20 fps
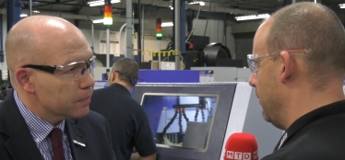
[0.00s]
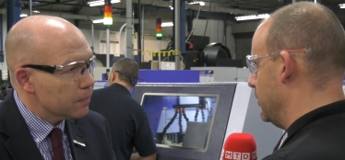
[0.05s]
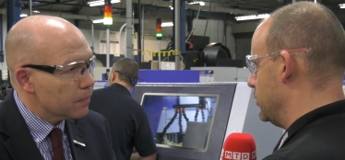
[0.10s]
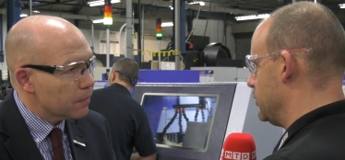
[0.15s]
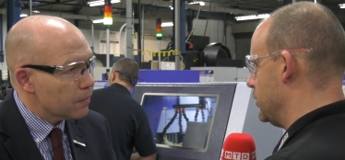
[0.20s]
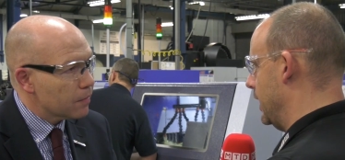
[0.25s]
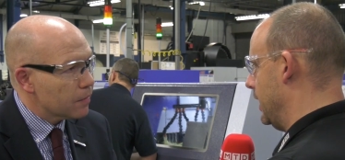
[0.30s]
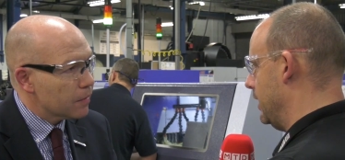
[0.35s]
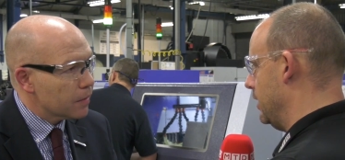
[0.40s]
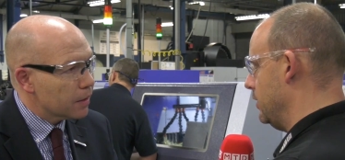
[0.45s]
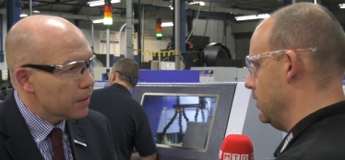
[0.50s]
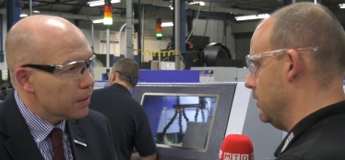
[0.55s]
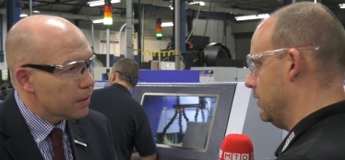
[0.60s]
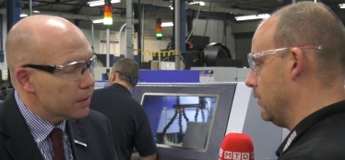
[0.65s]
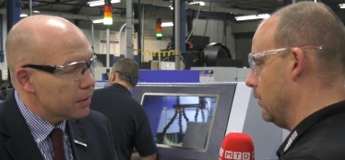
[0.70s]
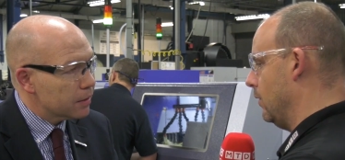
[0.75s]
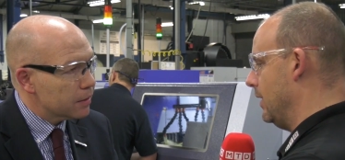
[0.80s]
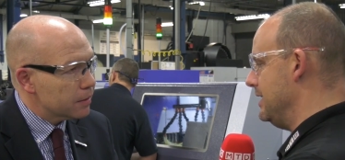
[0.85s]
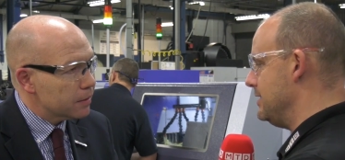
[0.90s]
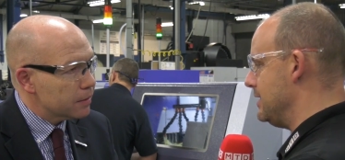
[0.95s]
Speaker 1: of machine and
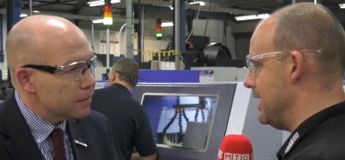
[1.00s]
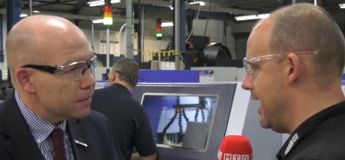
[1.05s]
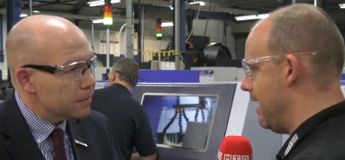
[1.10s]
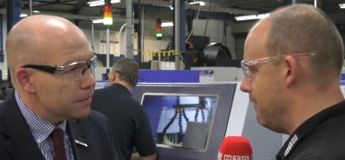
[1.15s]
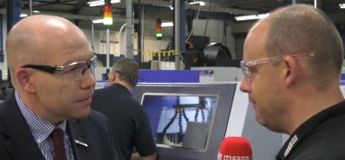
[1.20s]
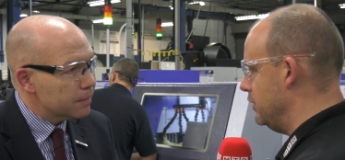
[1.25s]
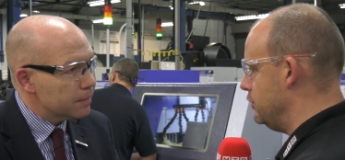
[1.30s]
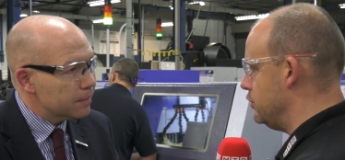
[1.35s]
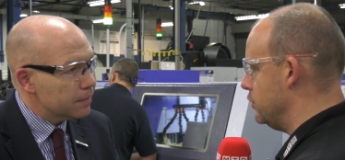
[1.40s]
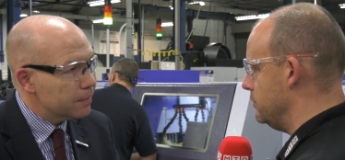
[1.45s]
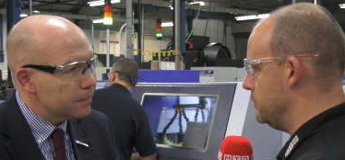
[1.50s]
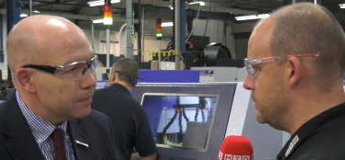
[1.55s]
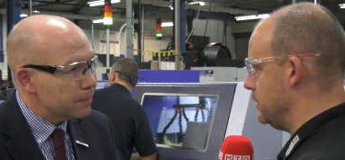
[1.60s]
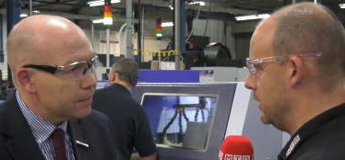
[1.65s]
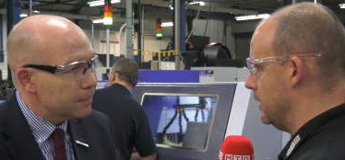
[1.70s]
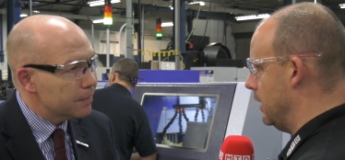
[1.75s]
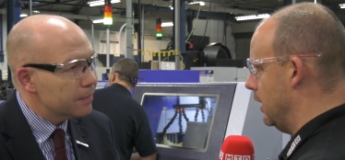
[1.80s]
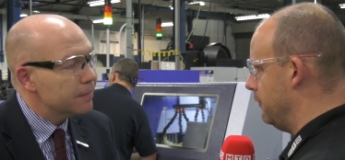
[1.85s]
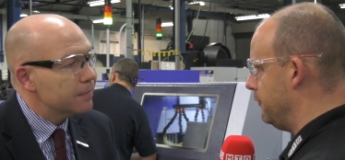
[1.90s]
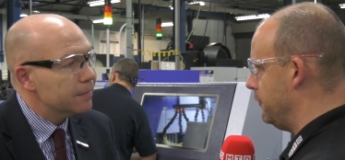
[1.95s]
you thought, is it heavy
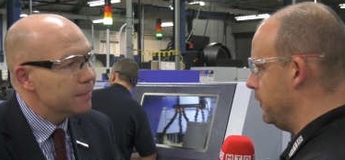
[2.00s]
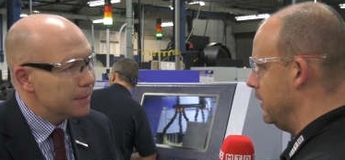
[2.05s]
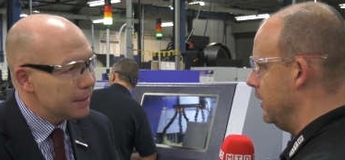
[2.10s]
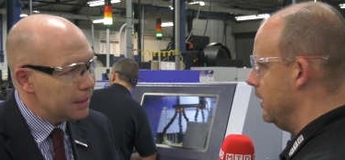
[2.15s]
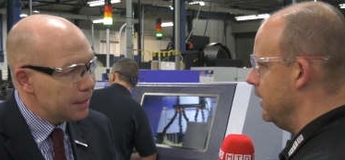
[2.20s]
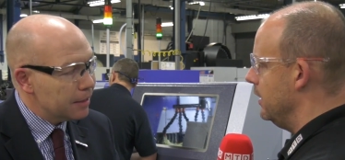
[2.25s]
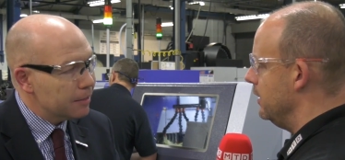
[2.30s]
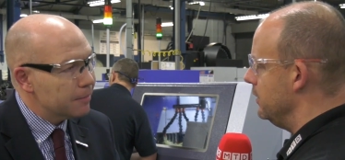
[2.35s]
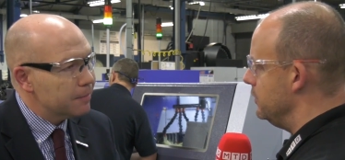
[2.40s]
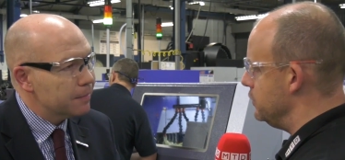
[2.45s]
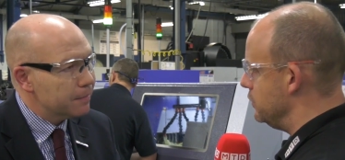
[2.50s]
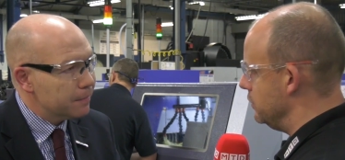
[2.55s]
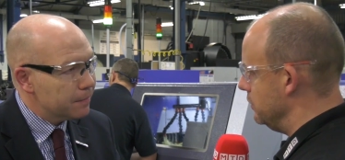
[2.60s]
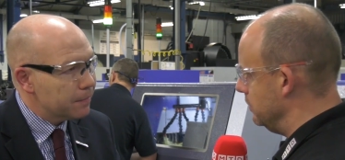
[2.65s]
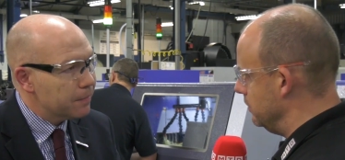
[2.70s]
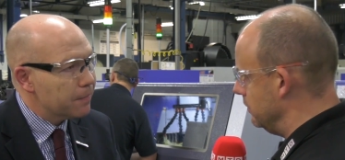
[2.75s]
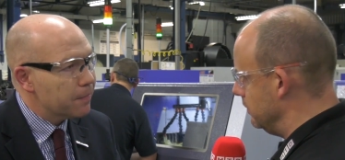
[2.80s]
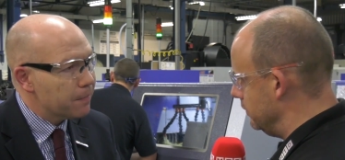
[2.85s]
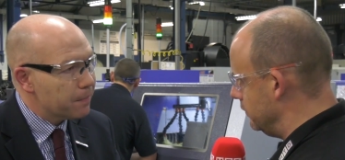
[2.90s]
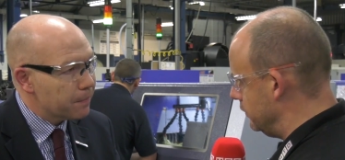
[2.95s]
duty enough yeah.
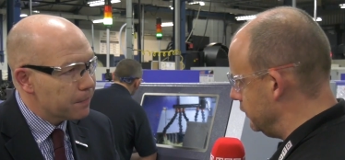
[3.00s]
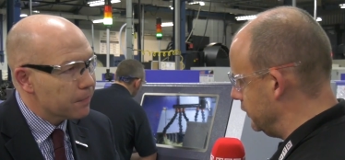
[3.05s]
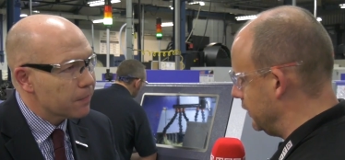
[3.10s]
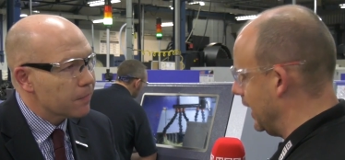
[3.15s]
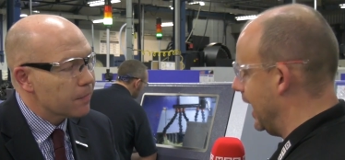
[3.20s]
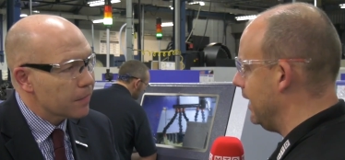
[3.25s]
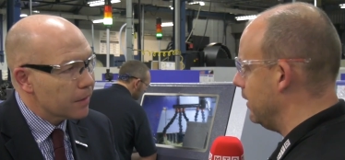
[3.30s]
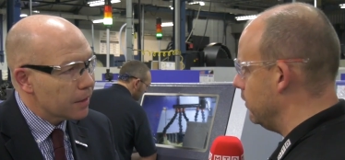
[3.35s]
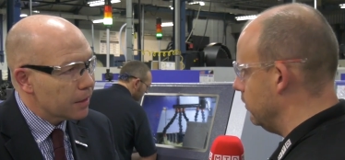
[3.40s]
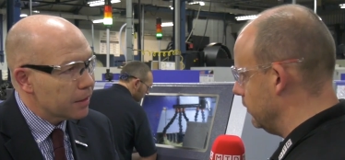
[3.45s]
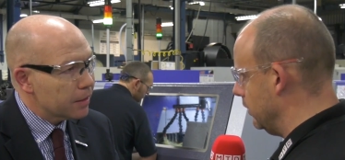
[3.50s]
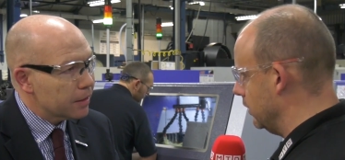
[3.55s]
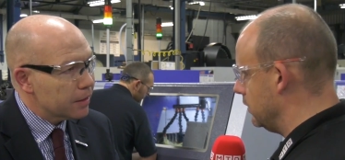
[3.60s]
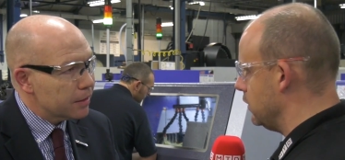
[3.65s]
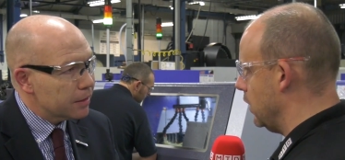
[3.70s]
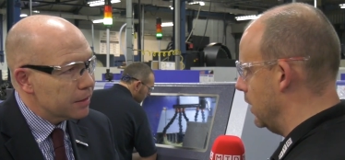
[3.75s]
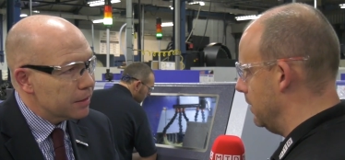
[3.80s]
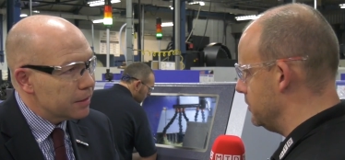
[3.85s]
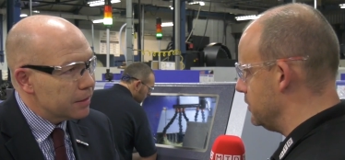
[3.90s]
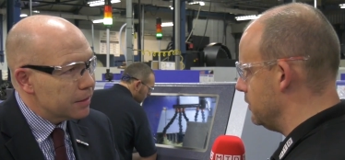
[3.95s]
to tackle the
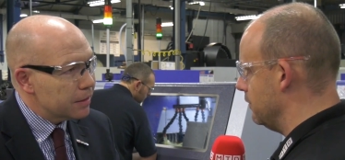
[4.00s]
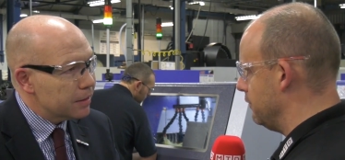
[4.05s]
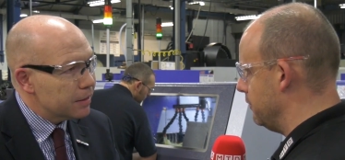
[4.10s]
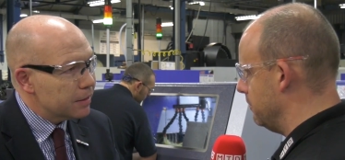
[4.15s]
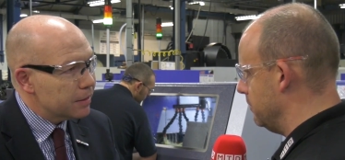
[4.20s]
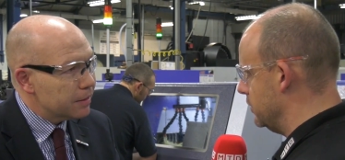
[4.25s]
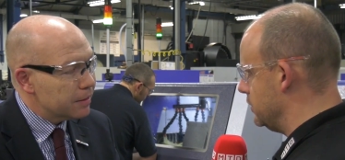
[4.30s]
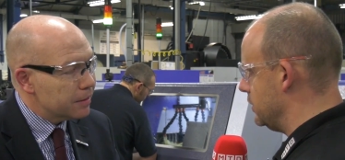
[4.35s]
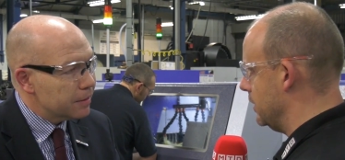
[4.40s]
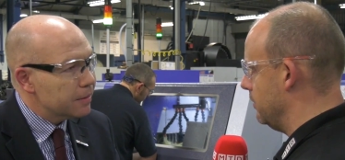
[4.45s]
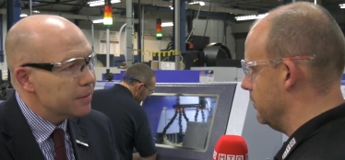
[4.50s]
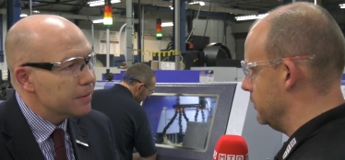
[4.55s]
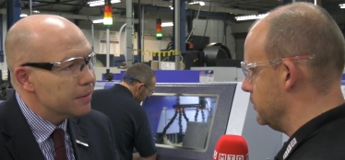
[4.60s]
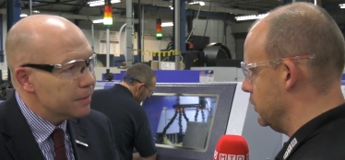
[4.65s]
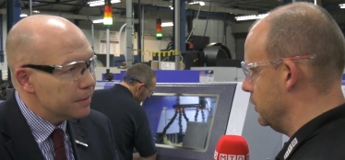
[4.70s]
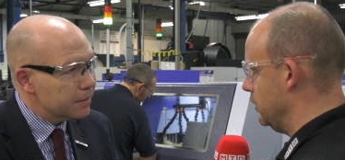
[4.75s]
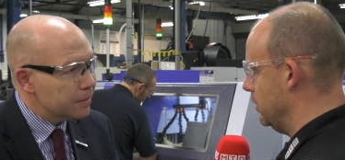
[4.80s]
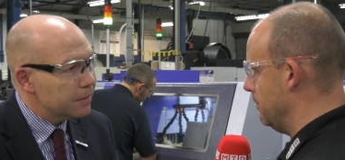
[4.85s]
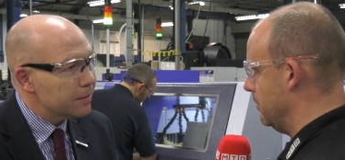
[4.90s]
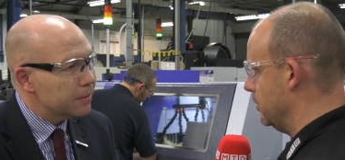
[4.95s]
types of
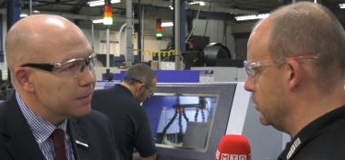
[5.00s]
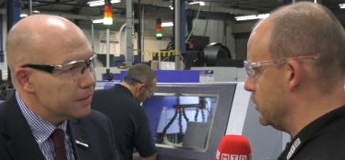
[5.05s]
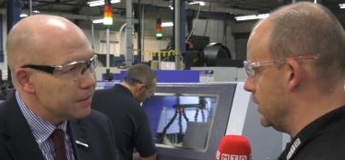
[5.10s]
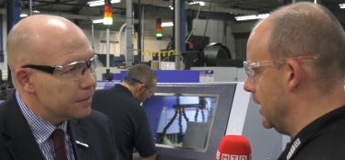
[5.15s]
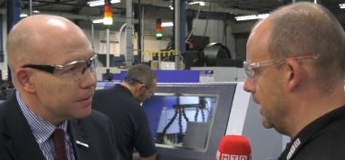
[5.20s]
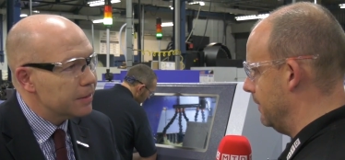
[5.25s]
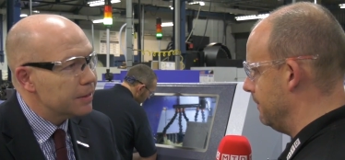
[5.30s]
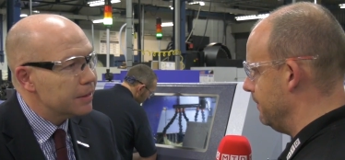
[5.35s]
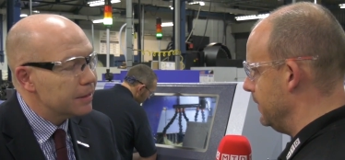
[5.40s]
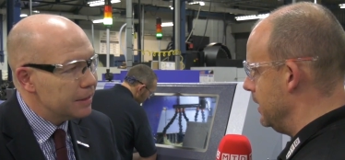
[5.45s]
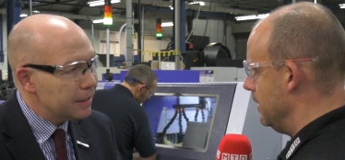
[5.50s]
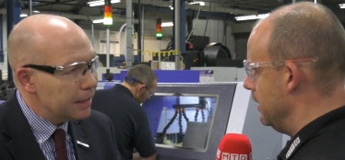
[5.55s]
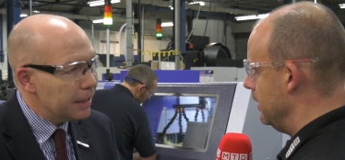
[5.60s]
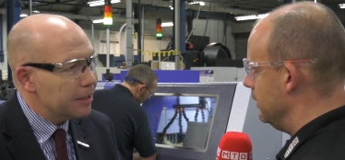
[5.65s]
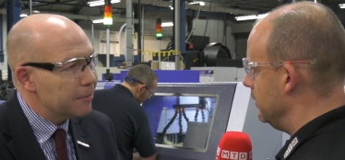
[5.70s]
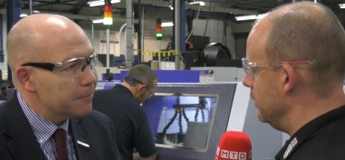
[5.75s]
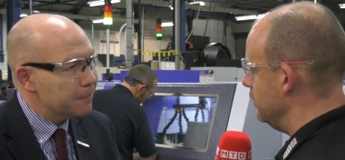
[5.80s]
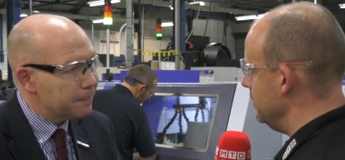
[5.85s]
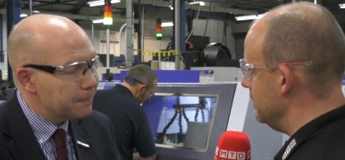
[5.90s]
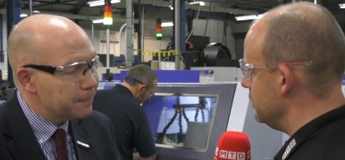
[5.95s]
materials that you machine?
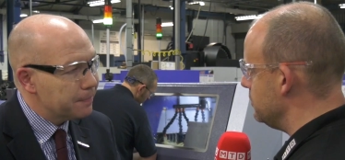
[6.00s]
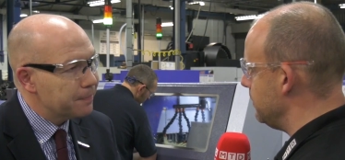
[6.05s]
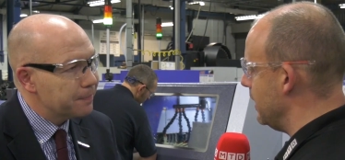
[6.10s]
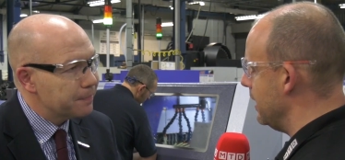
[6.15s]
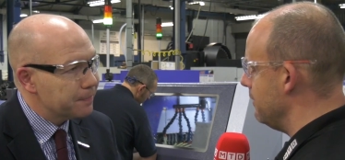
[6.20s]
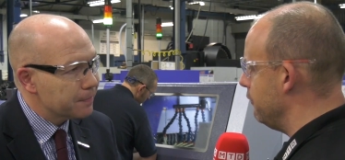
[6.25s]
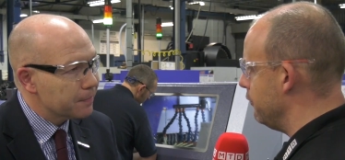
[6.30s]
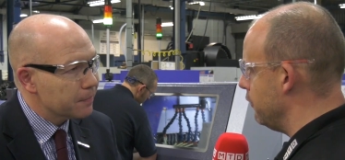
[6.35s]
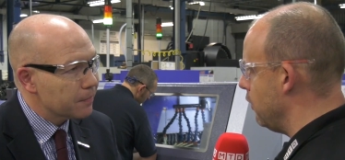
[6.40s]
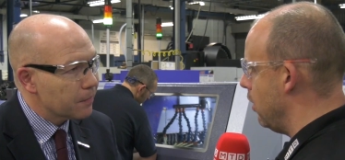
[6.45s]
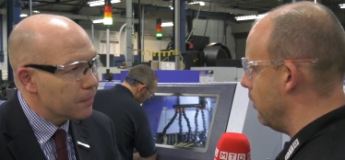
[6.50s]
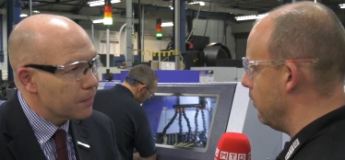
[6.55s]
Yeah. Can you explain for